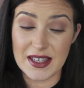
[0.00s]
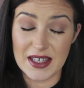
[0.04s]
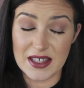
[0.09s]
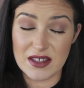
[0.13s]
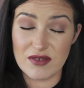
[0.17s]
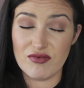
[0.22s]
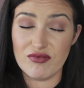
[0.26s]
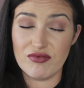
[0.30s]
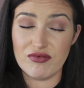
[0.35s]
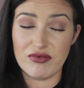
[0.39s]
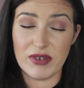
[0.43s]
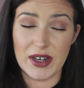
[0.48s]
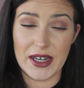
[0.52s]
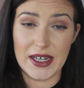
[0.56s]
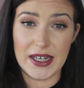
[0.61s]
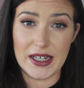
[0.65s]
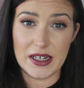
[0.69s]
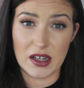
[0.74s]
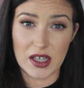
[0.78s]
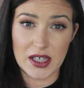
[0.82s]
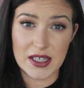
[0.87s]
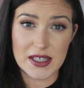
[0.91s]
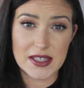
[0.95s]
It's
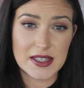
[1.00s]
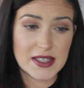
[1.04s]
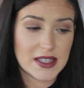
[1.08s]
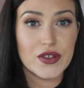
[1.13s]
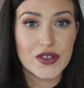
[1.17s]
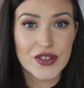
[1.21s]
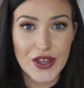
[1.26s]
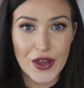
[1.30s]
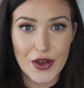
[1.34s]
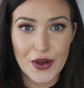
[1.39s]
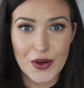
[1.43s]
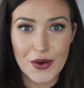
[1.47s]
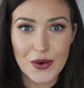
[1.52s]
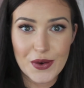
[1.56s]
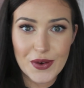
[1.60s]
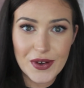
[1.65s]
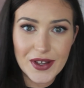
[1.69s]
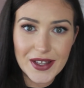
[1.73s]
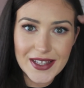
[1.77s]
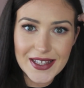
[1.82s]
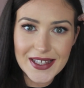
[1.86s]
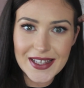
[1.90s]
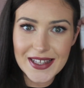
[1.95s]
really nice. So
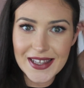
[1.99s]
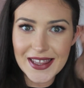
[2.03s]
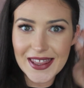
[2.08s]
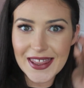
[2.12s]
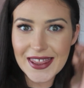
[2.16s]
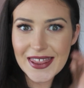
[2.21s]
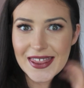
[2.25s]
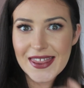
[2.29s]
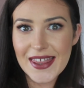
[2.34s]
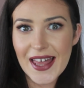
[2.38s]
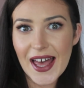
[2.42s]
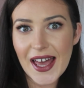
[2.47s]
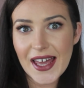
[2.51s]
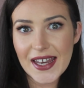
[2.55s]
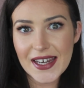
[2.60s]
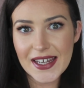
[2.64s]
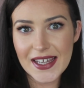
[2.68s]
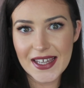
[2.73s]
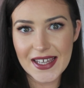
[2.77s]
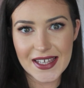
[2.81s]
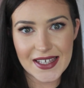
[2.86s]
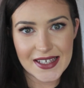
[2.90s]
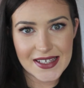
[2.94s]

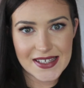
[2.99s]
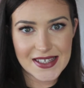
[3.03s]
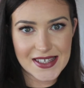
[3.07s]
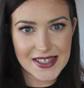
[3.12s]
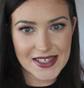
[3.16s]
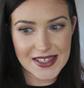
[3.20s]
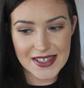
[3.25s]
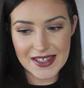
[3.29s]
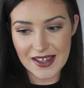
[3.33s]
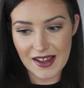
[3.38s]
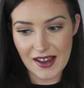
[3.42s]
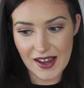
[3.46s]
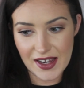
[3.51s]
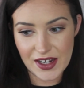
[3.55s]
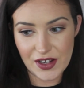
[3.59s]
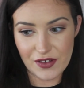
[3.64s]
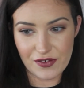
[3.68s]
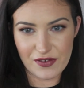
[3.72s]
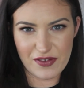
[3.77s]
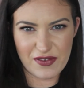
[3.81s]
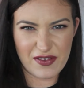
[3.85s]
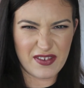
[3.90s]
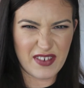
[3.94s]
that is kind
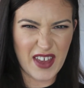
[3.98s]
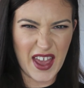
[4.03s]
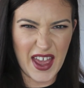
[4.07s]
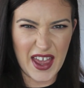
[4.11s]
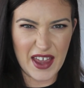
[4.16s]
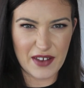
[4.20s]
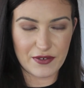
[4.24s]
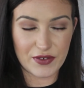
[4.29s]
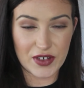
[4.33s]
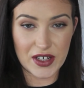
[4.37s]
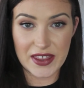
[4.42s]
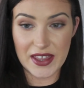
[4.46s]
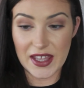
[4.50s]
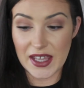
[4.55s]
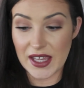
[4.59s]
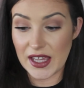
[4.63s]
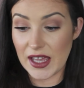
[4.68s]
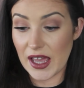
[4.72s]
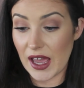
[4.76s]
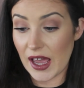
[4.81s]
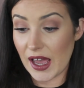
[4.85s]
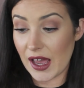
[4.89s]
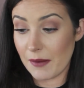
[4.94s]
of
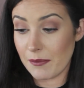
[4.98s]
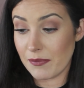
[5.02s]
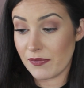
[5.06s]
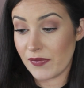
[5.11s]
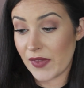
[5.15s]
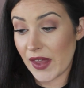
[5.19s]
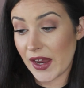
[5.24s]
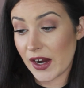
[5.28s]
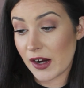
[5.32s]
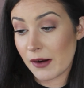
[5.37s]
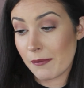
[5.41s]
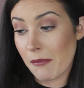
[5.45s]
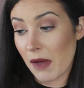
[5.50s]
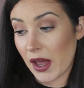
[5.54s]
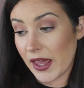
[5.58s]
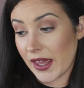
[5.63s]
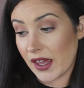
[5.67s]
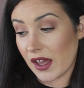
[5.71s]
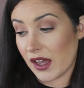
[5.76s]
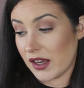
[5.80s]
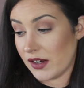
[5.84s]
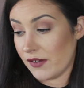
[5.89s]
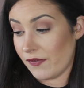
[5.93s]
everything. They're
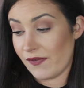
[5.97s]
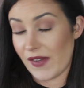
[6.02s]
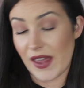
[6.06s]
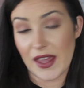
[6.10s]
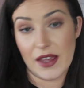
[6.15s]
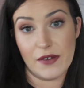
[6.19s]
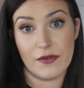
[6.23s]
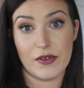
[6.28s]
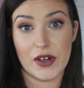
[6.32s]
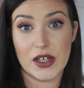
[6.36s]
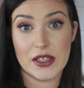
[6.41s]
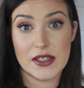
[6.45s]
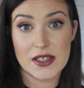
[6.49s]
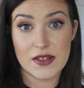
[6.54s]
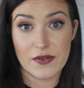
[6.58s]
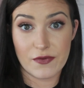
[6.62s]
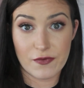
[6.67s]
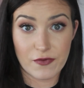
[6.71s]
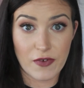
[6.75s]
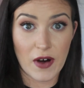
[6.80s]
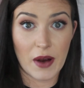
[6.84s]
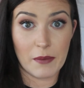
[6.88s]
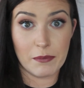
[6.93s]
my kind of favorites
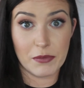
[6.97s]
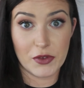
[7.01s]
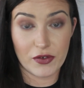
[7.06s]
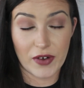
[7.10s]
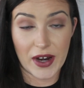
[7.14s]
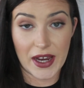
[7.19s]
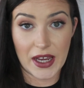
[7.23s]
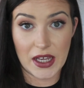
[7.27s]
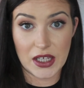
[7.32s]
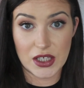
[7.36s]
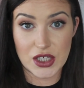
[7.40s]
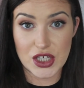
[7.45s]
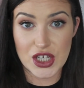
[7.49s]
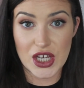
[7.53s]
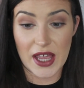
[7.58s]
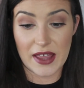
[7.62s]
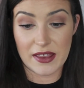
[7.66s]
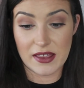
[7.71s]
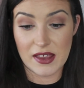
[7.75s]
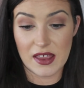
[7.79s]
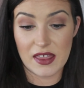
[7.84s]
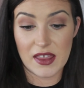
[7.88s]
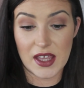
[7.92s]
from the range
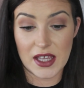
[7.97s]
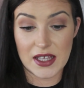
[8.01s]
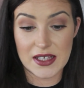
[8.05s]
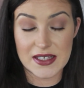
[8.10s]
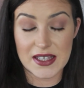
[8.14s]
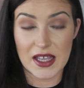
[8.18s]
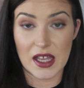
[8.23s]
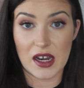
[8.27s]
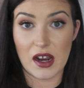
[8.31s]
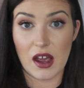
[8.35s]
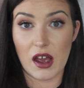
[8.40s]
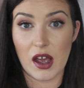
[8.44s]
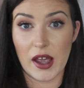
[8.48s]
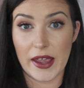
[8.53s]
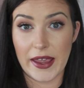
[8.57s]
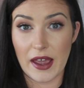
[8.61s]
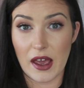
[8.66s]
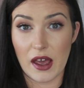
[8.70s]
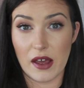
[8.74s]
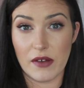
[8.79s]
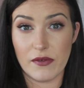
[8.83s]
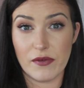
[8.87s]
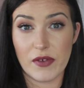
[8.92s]
and the things that I
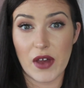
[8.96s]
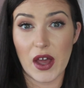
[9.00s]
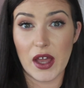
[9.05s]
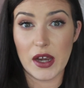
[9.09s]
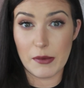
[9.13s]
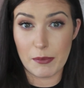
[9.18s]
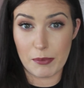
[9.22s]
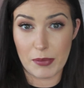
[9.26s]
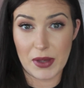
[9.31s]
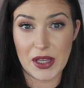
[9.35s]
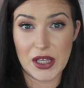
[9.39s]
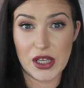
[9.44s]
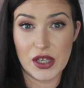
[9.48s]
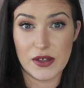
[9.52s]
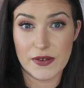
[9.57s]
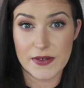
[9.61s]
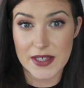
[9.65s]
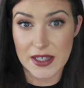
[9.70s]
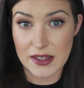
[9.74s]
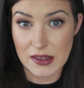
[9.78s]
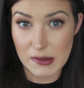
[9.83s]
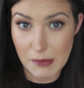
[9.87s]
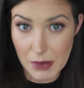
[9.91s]
have kind of been
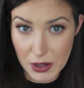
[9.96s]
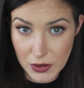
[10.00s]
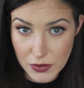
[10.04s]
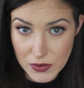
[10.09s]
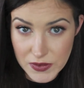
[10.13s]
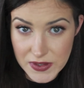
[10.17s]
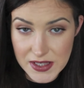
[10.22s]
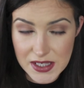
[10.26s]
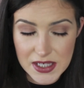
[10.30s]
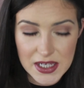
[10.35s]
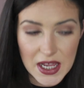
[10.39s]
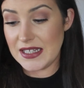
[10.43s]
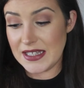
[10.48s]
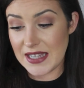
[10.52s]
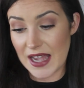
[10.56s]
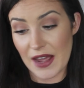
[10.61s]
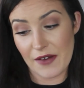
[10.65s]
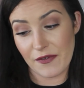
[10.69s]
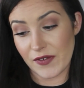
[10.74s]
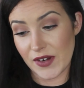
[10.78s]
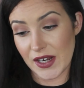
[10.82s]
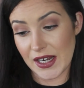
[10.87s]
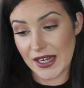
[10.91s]
using the most.
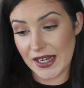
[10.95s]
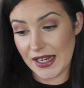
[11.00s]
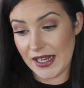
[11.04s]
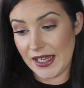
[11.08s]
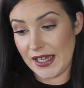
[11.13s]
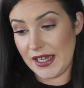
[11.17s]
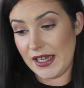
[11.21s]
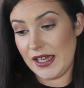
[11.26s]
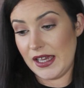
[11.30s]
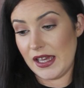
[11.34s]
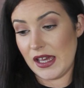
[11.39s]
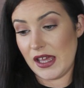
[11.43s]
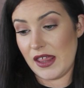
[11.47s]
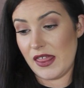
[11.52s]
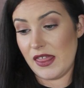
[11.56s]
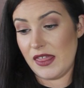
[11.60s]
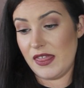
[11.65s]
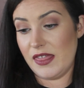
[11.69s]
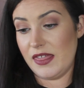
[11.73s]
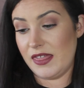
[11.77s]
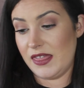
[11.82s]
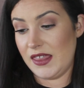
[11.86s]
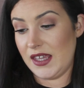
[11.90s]
Definitely
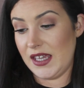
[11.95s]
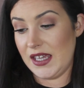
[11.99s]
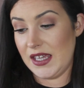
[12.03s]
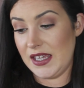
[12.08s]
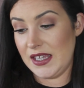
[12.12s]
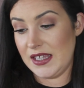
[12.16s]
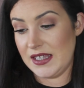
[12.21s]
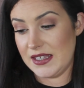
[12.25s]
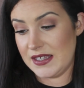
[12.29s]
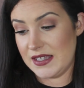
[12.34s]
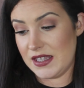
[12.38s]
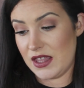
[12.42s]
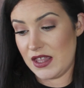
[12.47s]
these